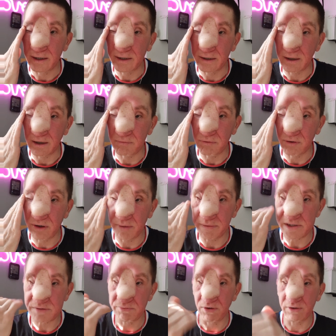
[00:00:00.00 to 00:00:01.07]
And I woke up
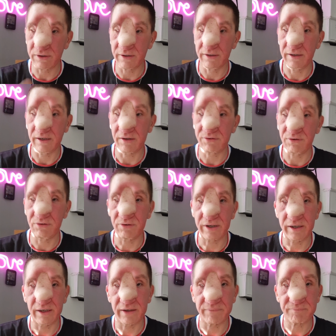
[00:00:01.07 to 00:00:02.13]
this morning and I thought,
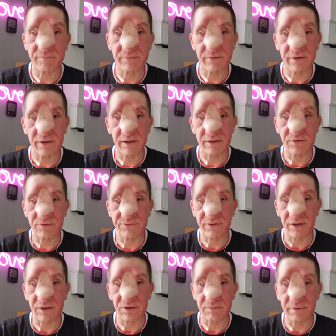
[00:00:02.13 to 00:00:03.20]
okay, I do
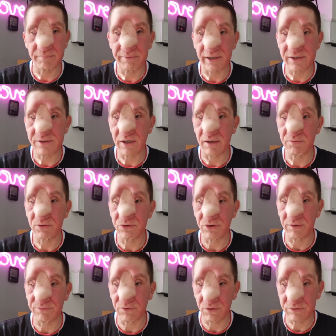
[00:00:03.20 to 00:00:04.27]
feel a little bit better, I will
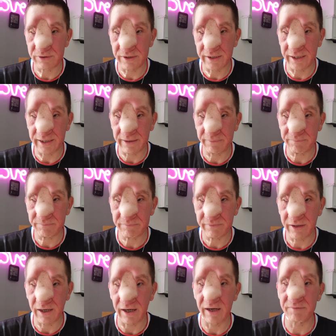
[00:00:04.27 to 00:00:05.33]
do a vlog today.
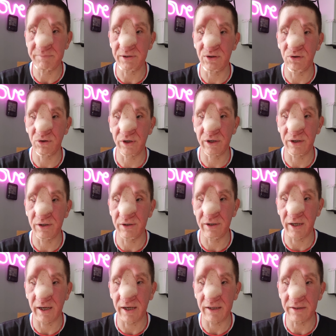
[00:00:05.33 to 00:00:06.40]
I've been looking
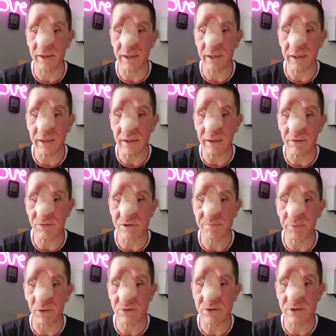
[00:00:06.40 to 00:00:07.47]
at the
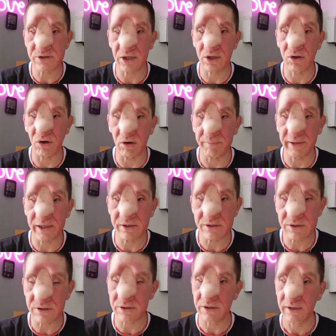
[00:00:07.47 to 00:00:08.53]
responses and
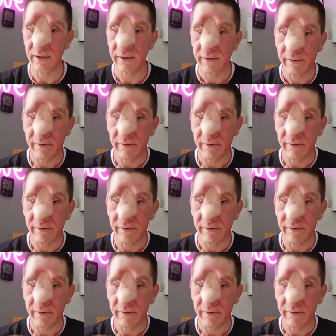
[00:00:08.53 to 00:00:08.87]
comments